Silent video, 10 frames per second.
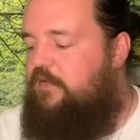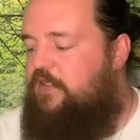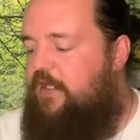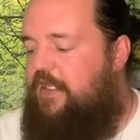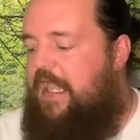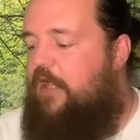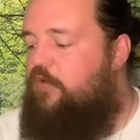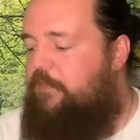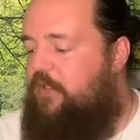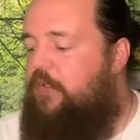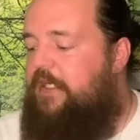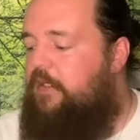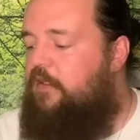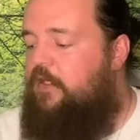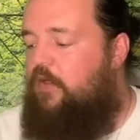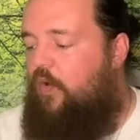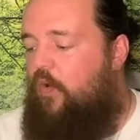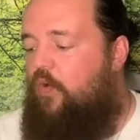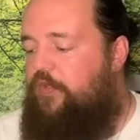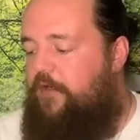to accountability or
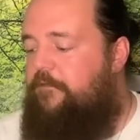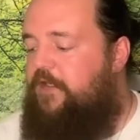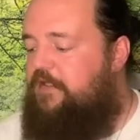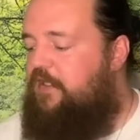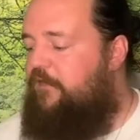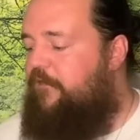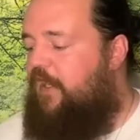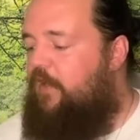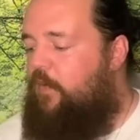hold their feet to the fire.